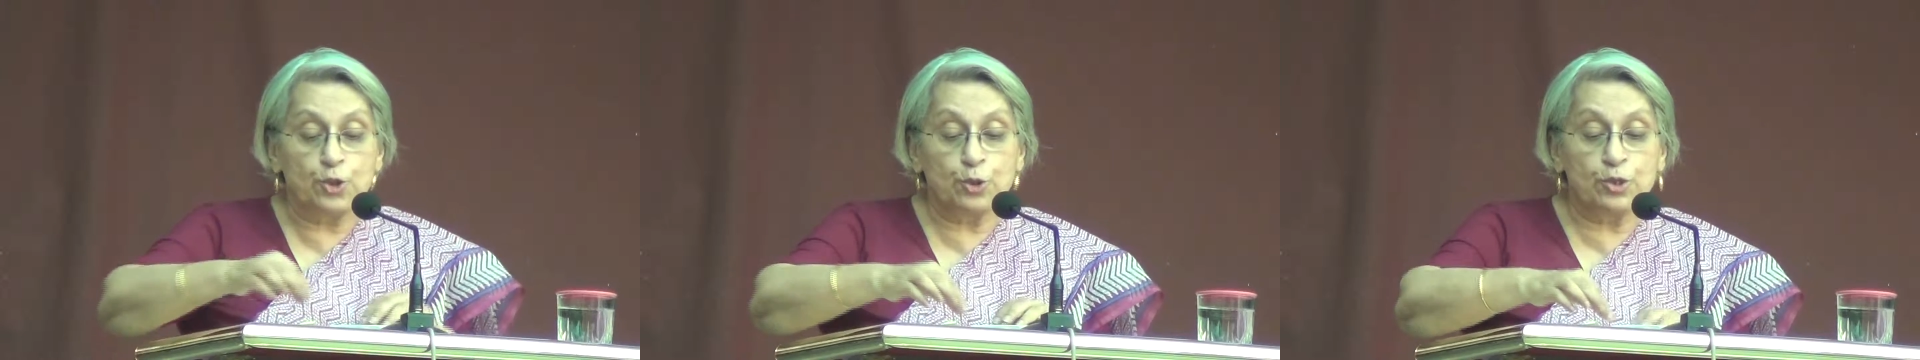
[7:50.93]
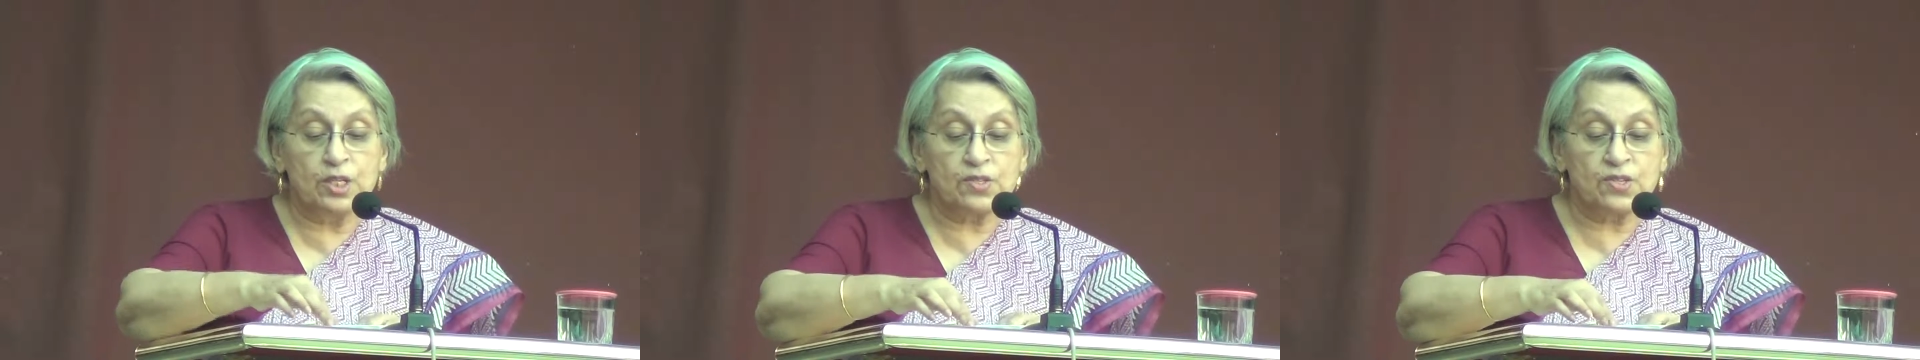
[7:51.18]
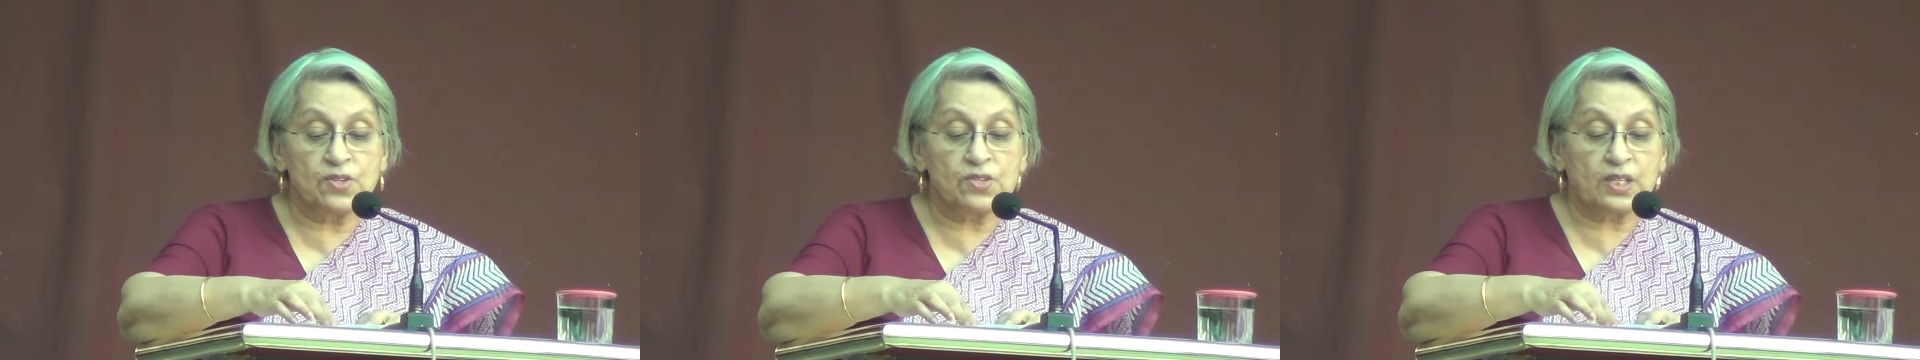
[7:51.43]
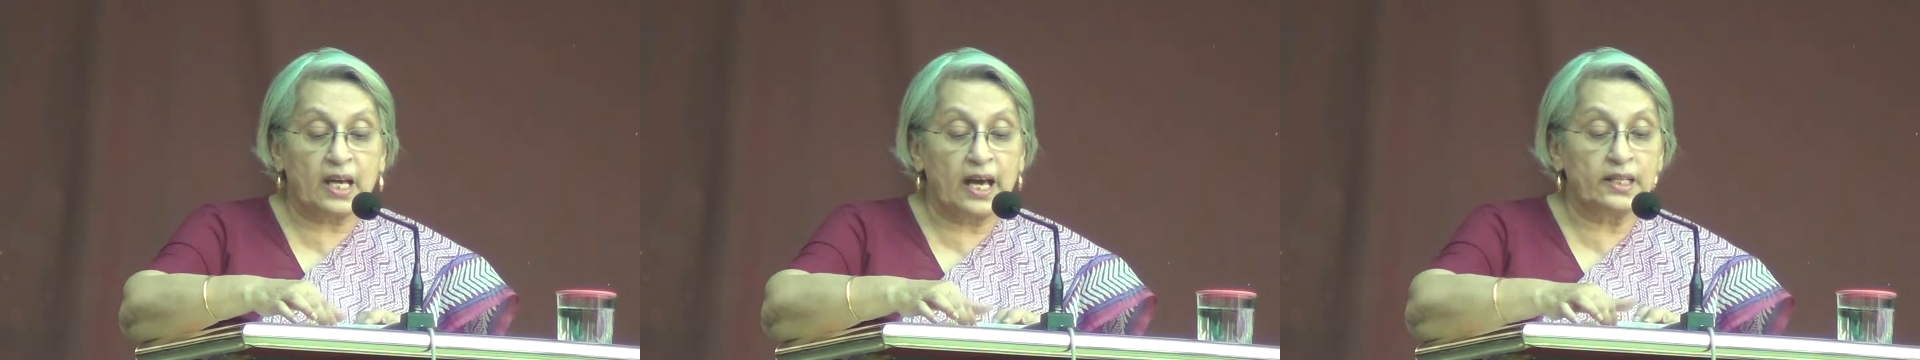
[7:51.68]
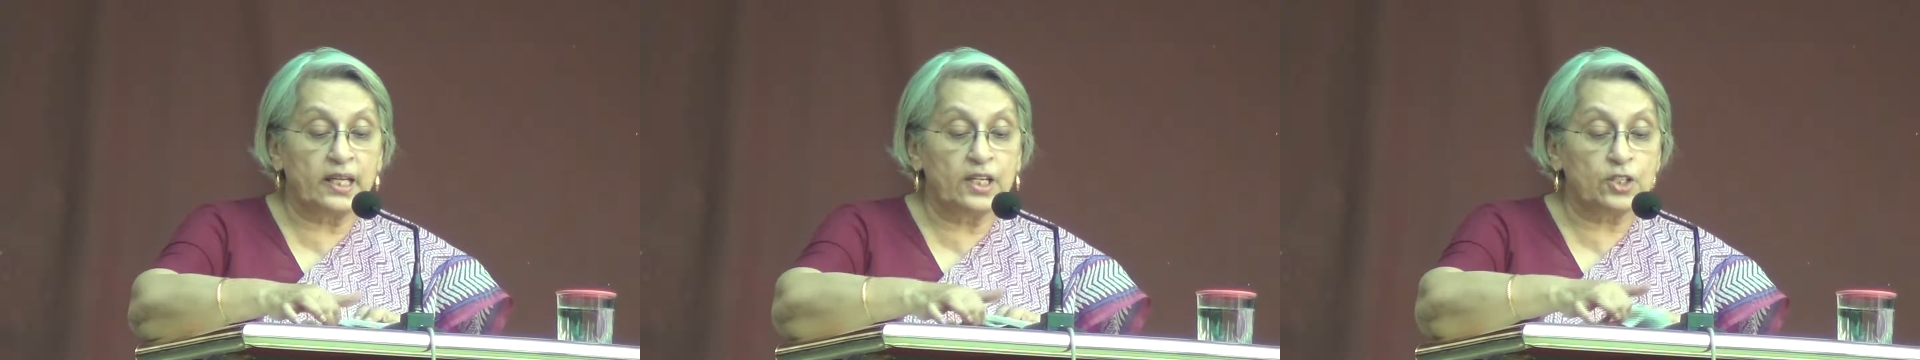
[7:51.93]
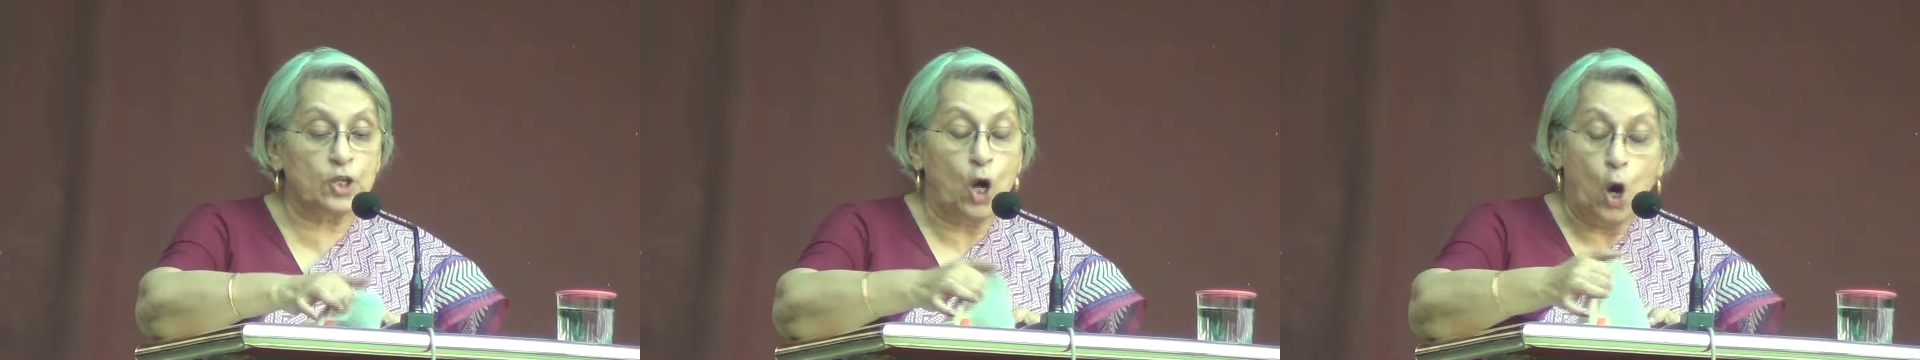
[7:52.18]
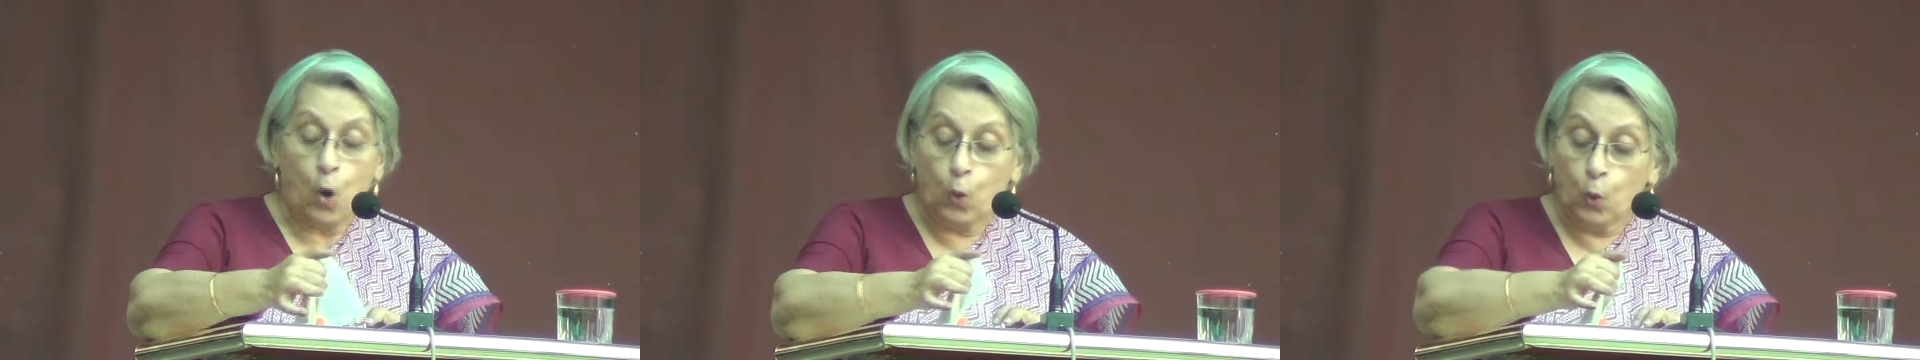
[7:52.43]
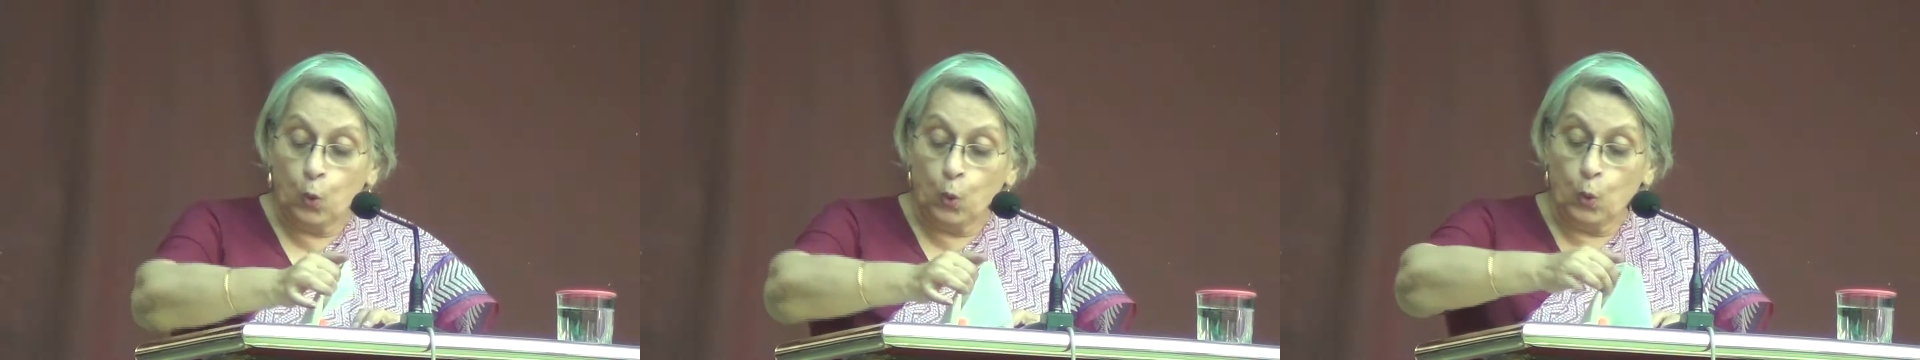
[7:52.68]
Judas Iscariot,
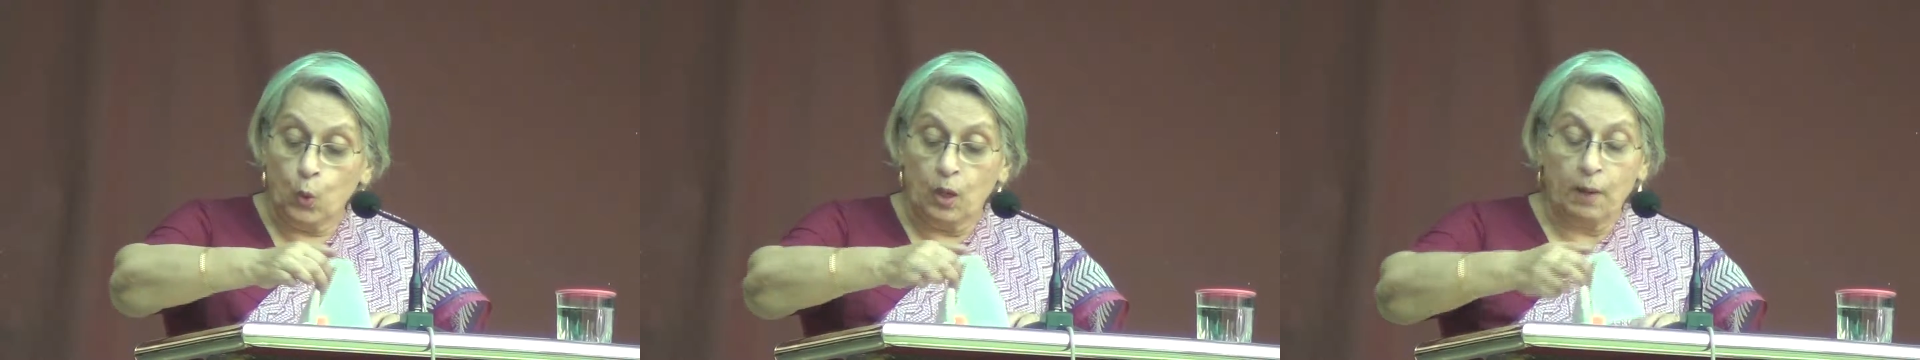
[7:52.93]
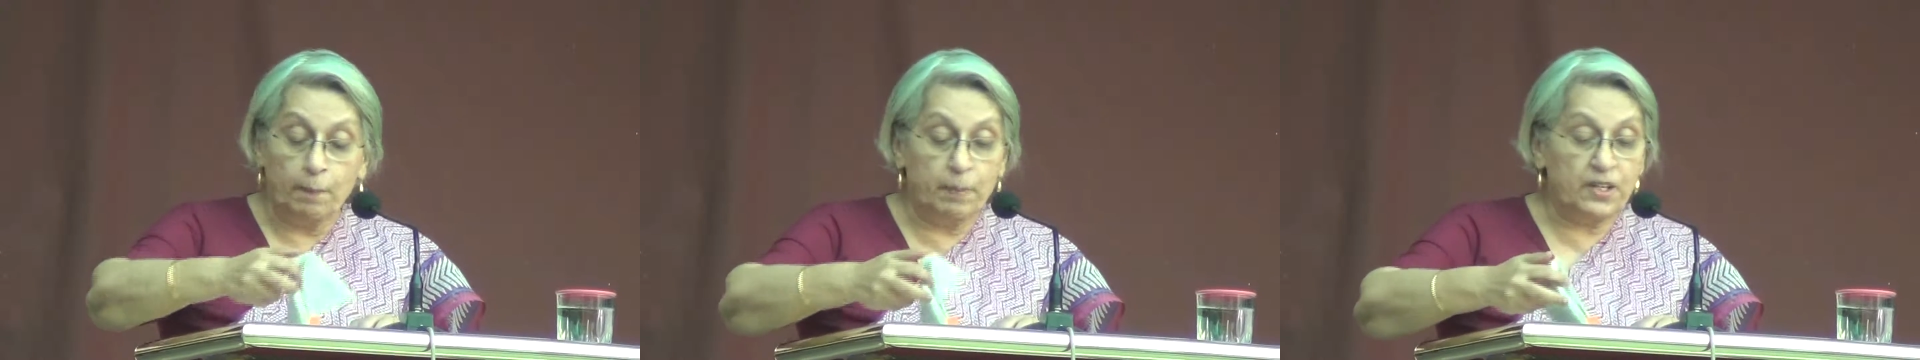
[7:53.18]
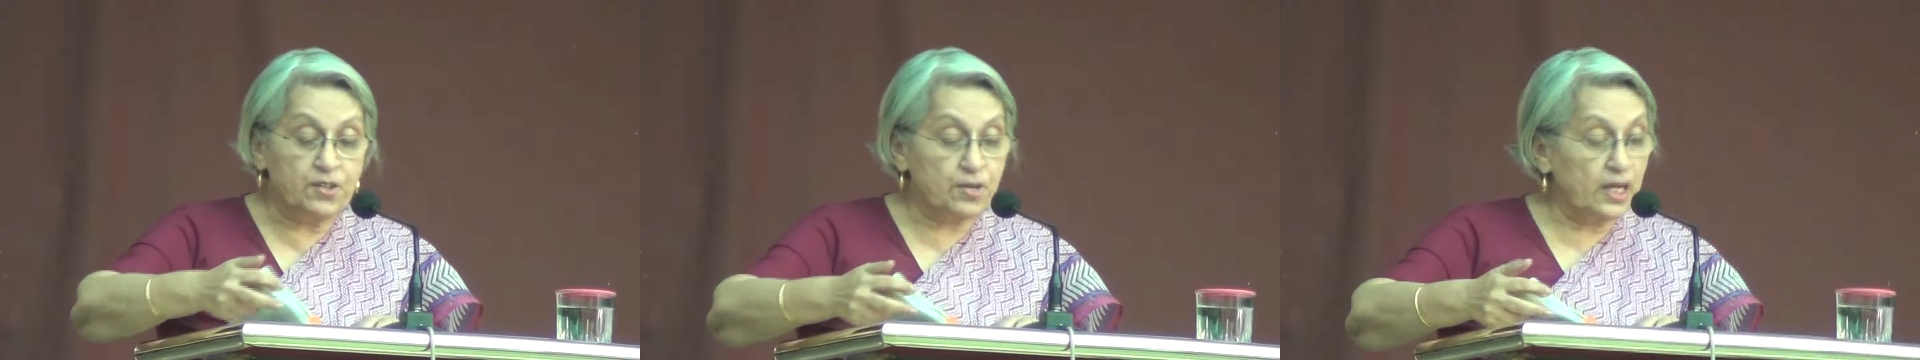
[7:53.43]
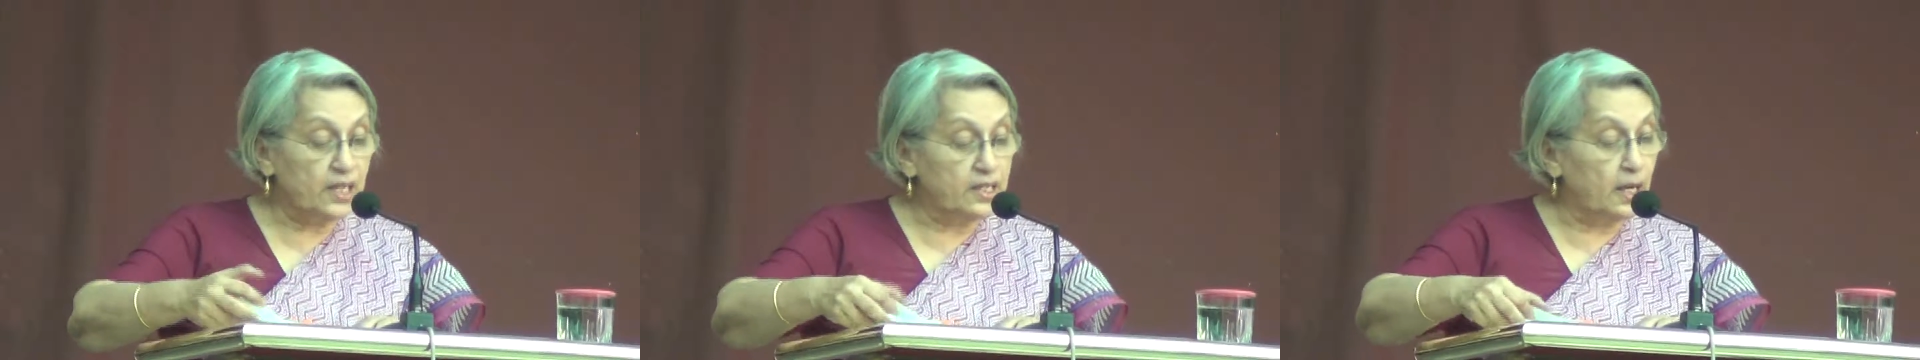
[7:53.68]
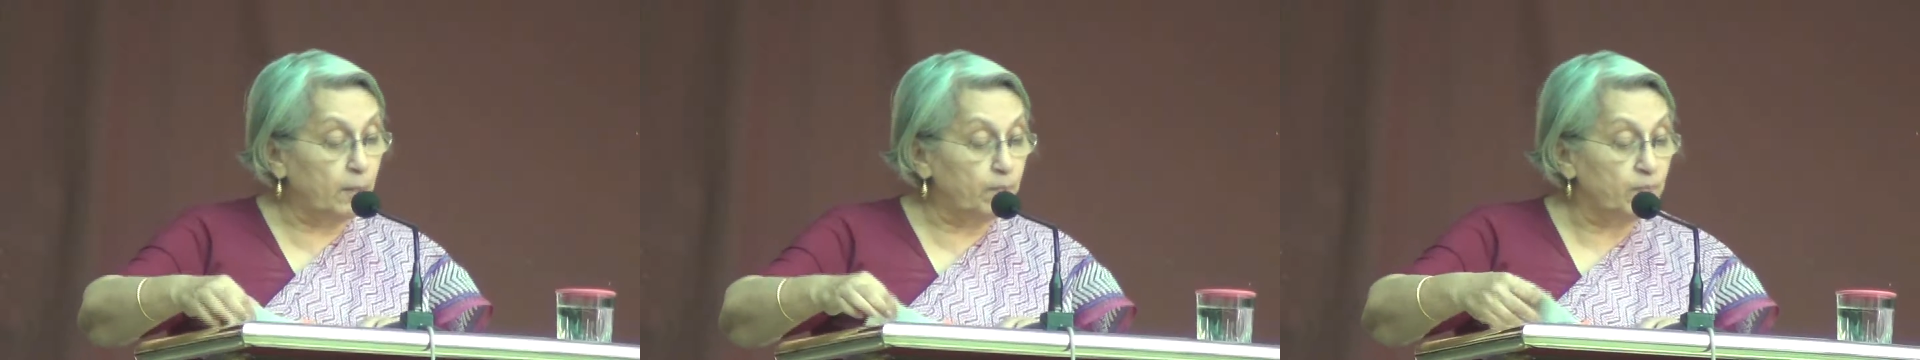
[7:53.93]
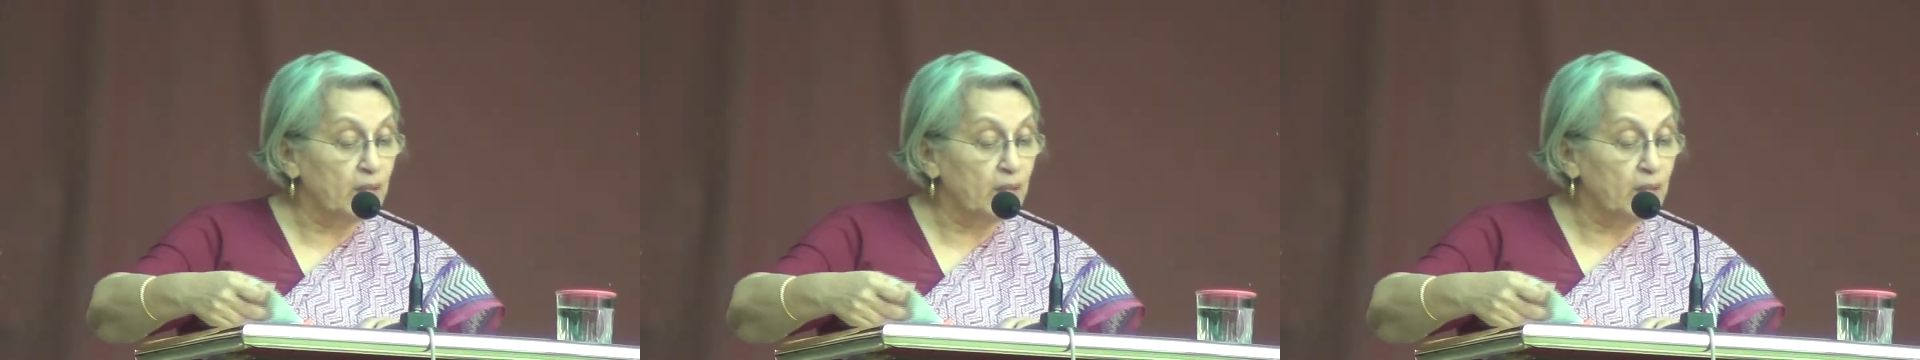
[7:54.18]
who betrayed him.